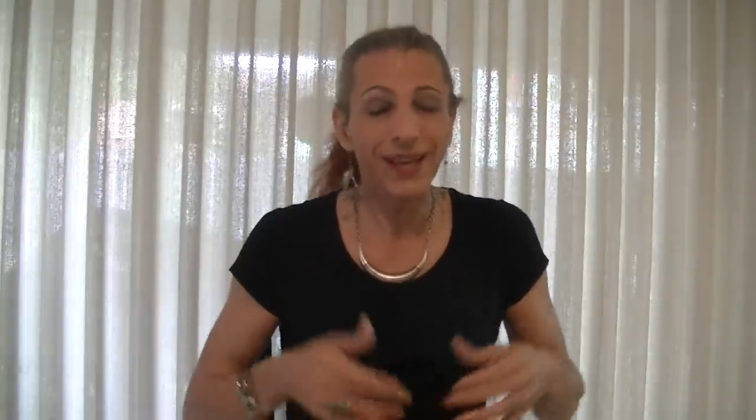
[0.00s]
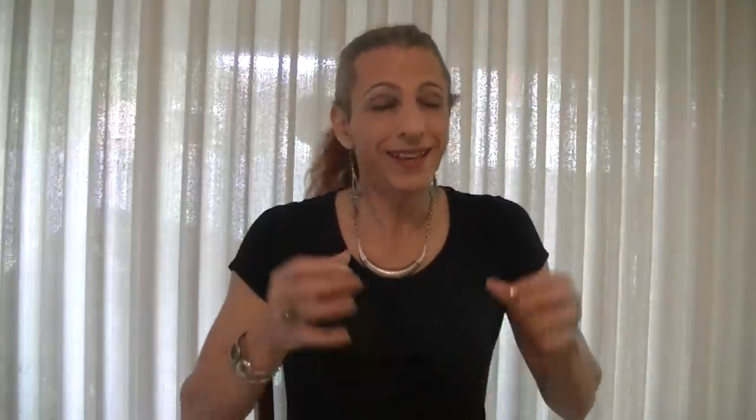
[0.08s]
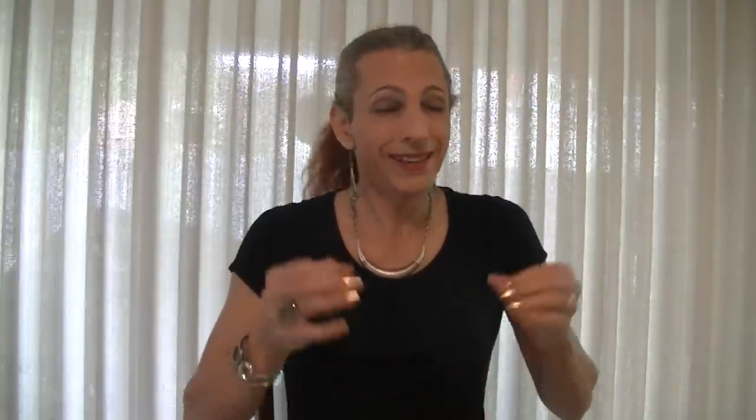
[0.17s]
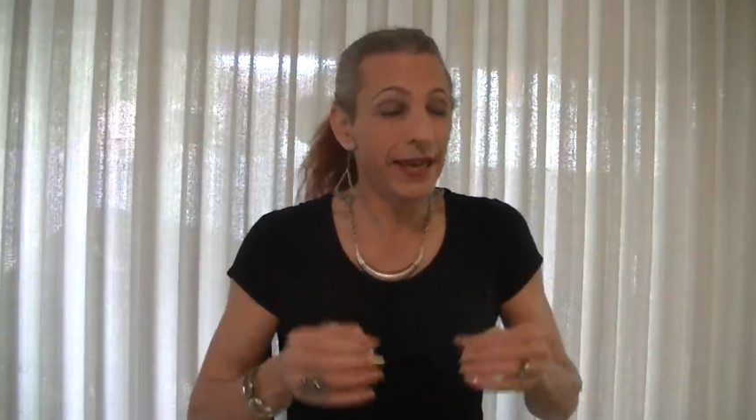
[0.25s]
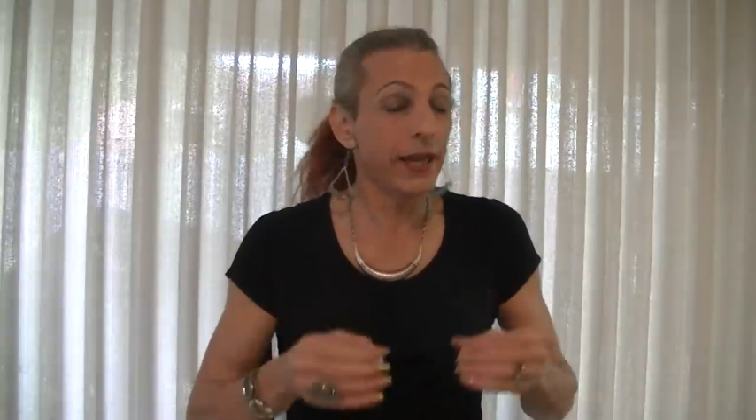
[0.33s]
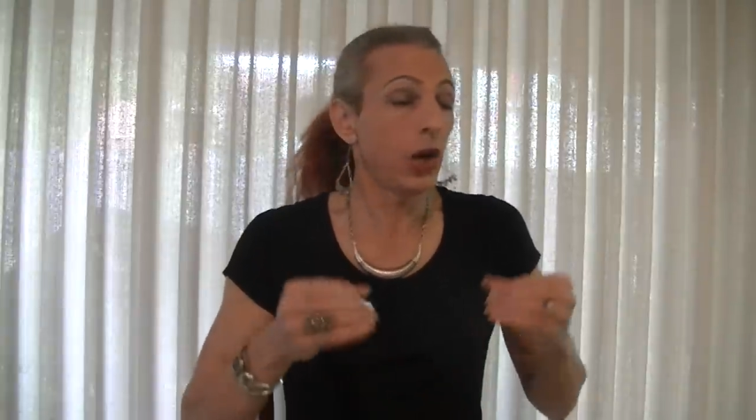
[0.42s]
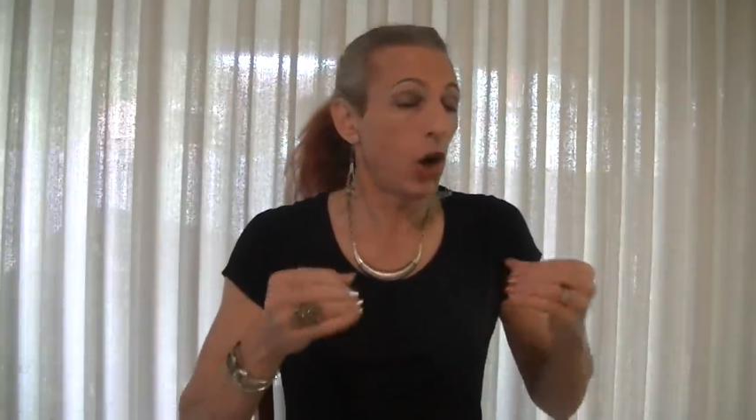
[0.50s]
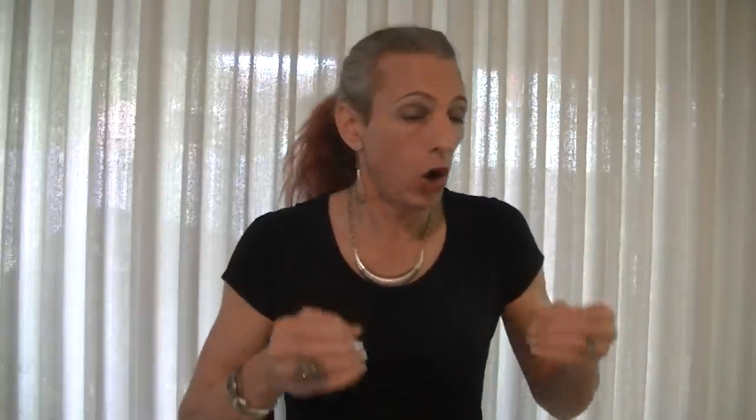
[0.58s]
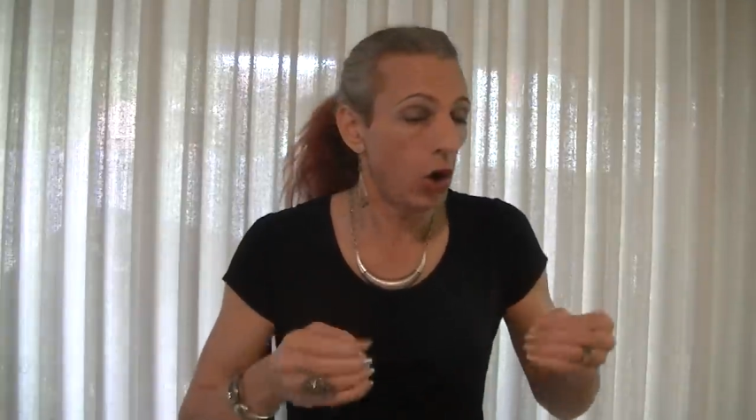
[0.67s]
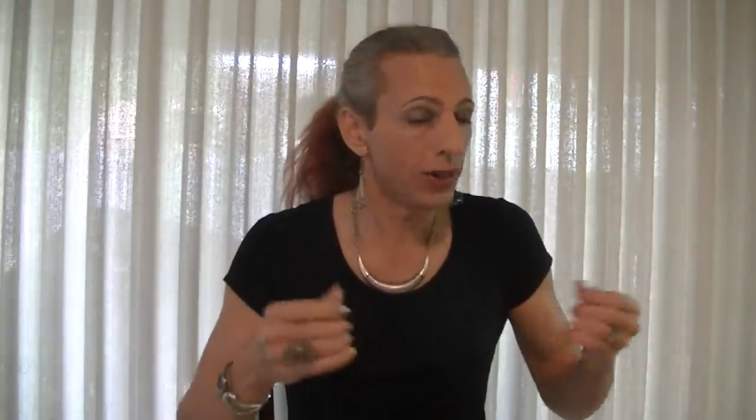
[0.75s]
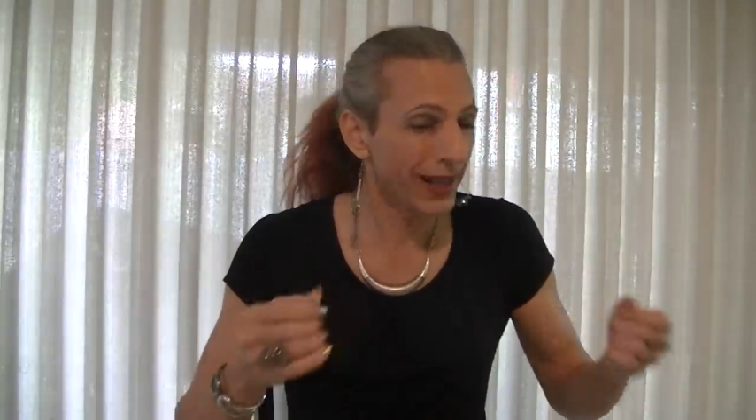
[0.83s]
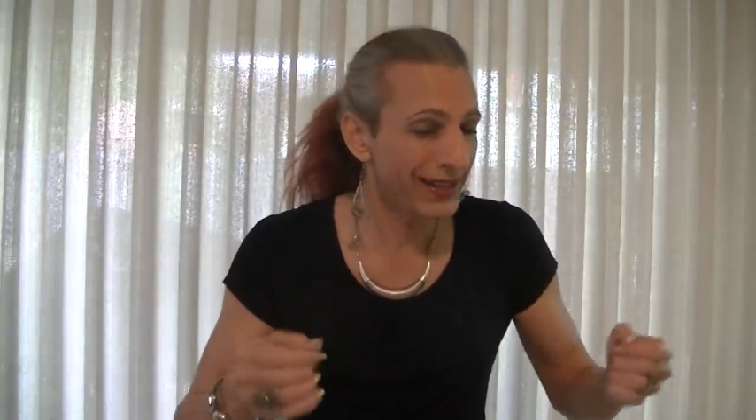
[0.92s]
yet
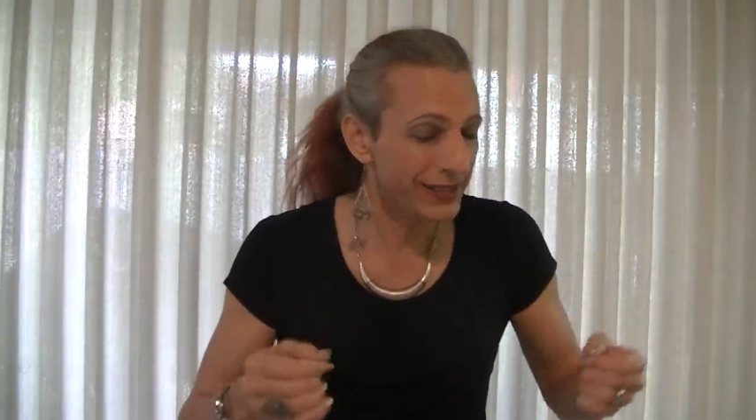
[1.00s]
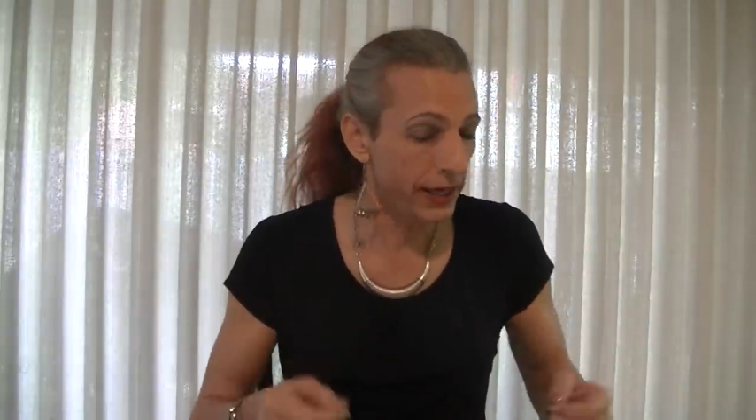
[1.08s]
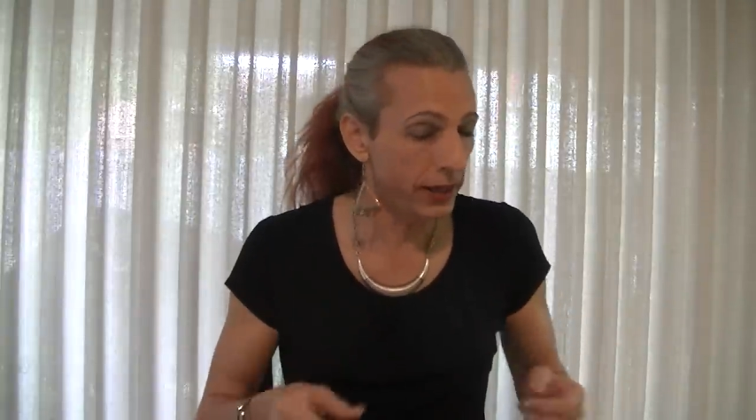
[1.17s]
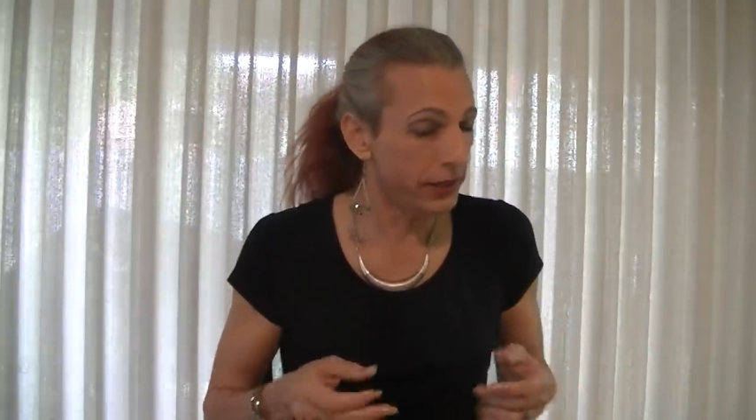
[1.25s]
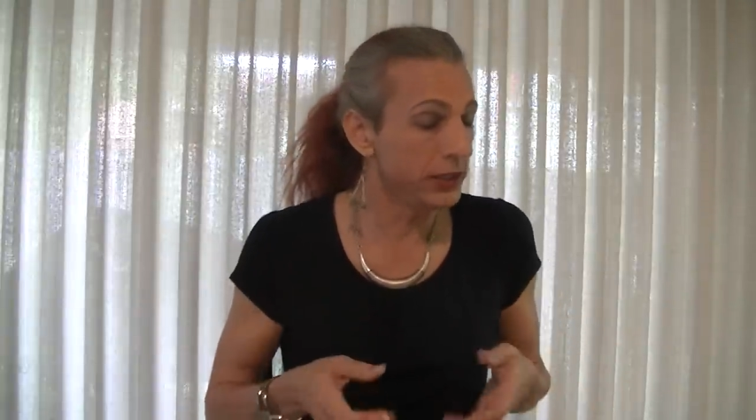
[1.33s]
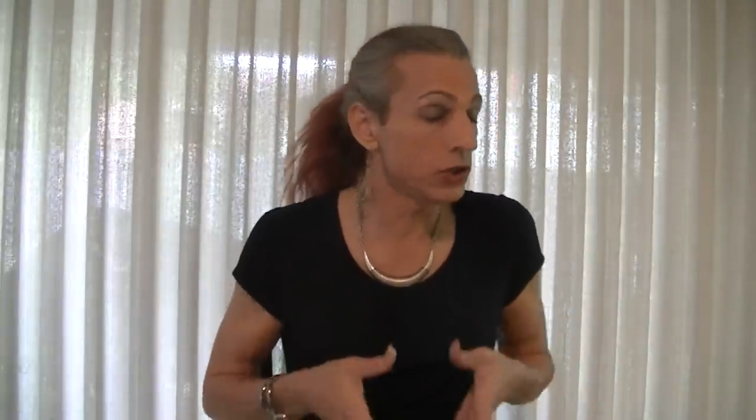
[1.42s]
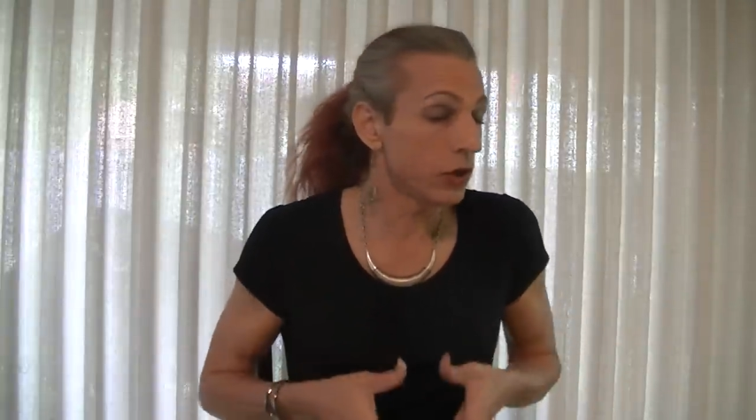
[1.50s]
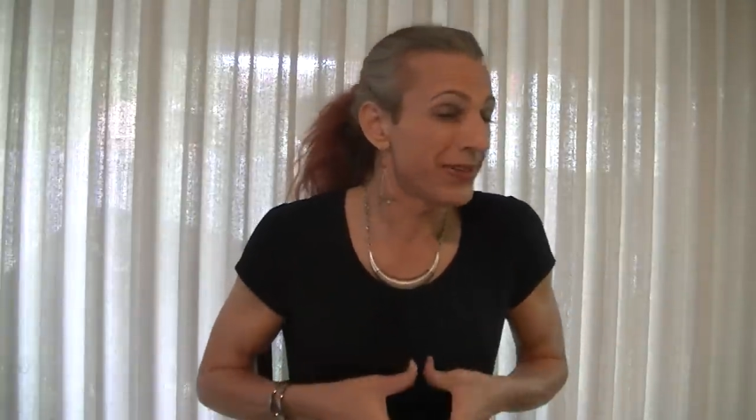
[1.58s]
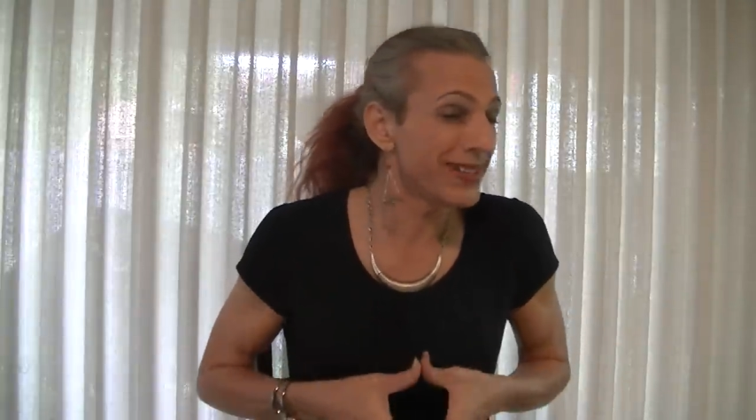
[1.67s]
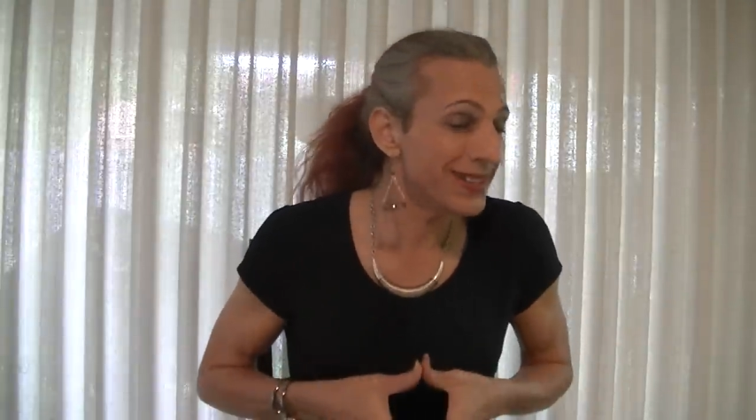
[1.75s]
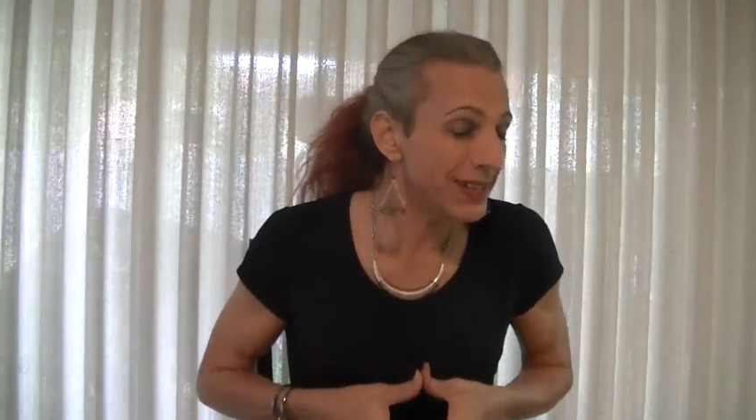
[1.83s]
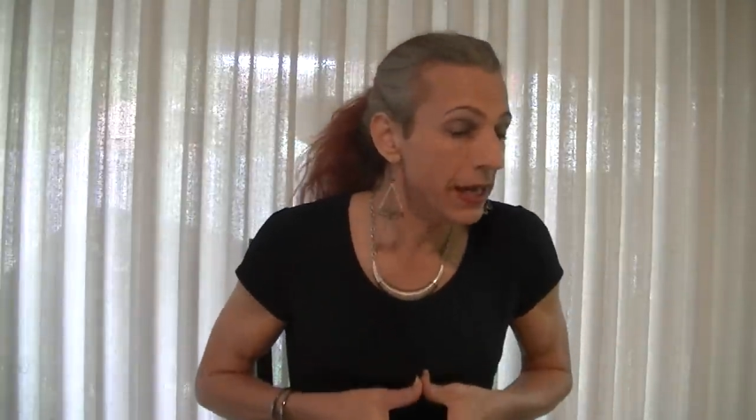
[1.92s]
all identities are the
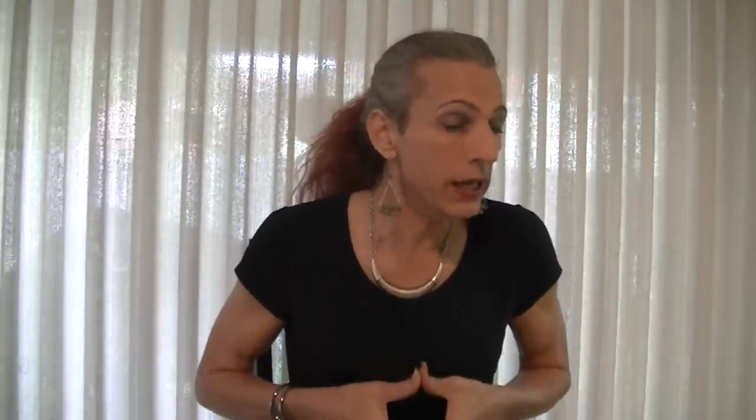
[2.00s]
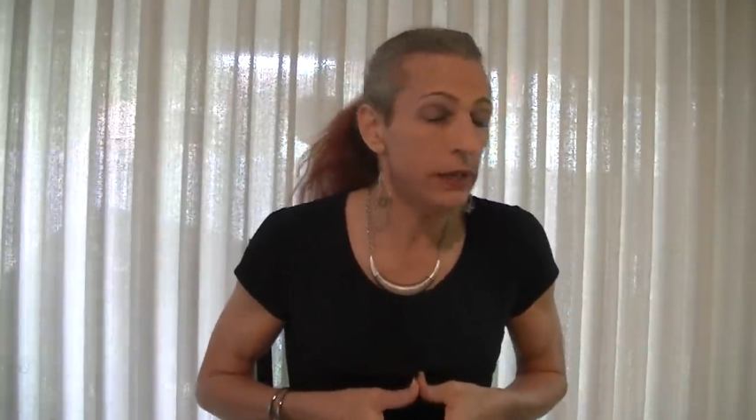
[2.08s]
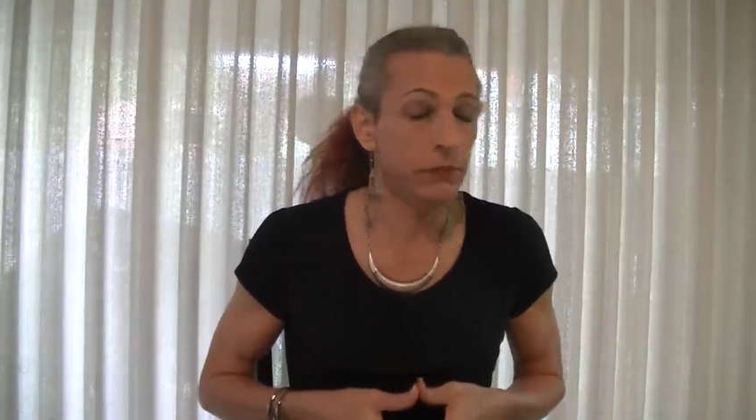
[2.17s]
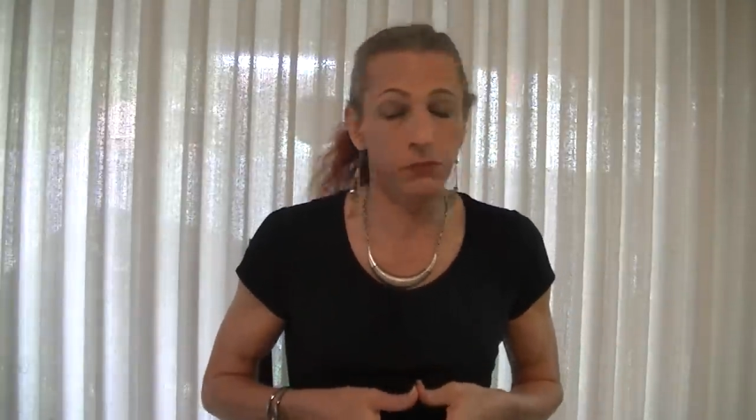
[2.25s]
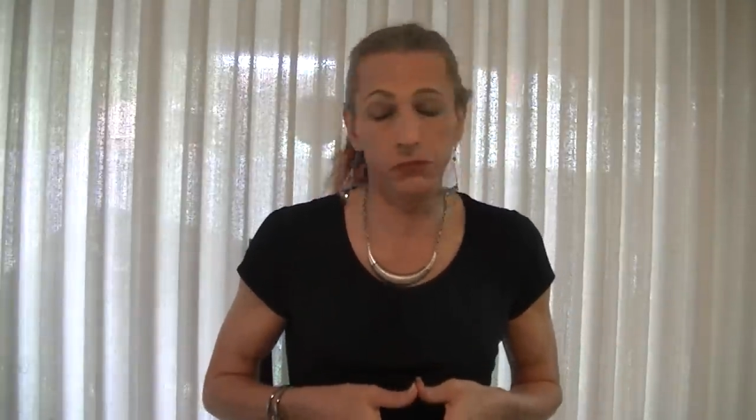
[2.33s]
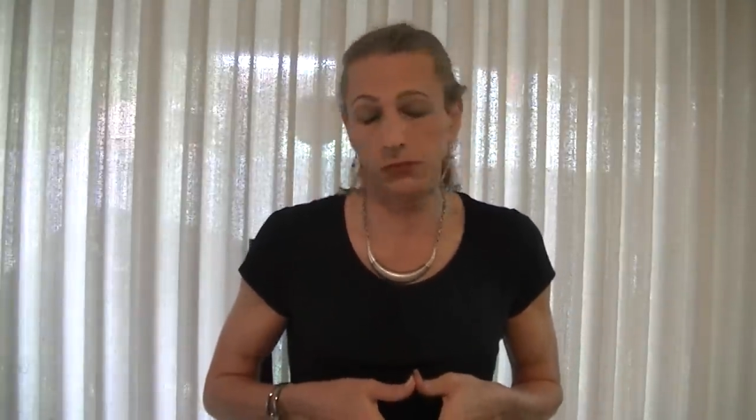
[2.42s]
same.